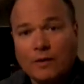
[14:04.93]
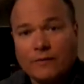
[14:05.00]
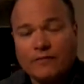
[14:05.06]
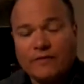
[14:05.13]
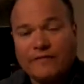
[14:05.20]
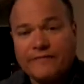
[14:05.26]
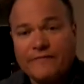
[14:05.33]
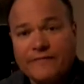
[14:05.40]
of
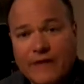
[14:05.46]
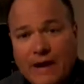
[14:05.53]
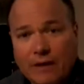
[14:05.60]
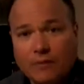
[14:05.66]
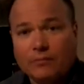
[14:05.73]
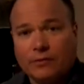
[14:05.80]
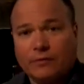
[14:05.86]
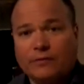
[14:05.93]
the
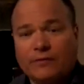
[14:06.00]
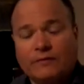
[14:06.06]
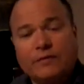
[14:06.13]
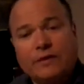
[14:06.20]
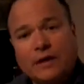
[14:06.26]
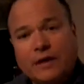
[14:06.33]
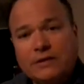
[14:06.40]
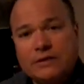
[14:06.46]
founders of the
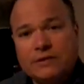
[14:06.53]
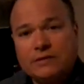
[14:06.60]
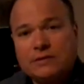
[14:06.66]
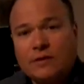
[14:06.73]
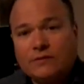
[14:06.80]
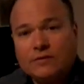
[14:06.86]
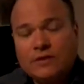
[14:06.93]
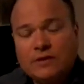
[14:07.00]

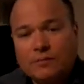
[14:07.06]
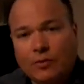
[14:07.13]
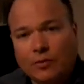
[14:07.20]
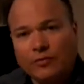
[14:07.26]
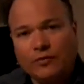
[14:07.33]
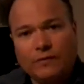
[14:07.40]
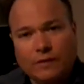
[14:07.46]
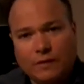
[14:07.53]
1917
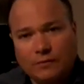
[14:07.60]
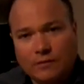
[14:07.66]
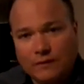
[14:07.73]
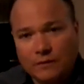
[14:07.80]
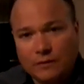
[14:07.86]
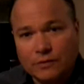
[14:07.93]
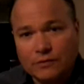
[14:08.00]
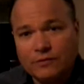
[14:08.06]
Bolshevik
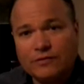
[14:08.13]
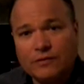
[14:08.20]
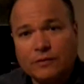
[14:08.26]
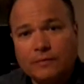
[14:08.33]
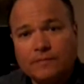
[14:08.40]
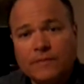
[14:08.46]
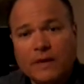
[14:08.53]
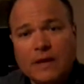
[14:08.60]

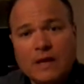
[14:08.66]
Revolution,